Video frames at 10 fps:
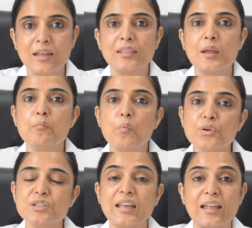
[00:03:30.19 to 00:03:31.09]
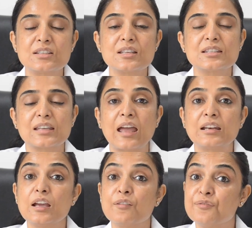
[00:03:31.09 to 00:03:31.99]
then most cancers
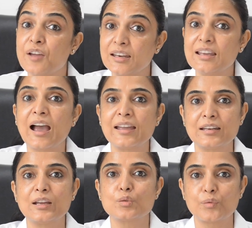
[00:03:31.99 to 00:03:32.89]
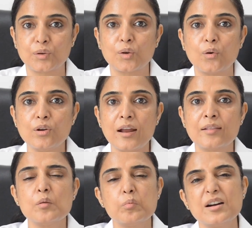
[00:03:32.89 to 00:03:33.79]
carry a very high rate of cure,
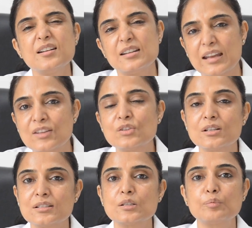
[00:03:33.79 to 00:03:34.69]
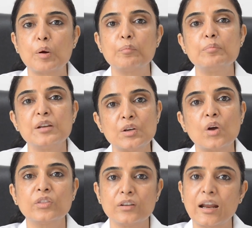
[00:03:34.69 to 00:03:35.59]
and the word dangerous is probably
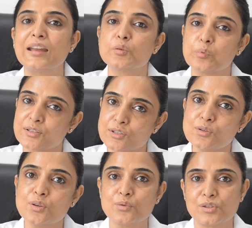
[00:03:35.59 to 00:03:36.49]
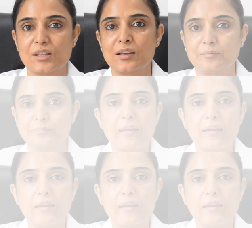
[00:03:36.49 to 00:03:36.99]
not the right word to use them.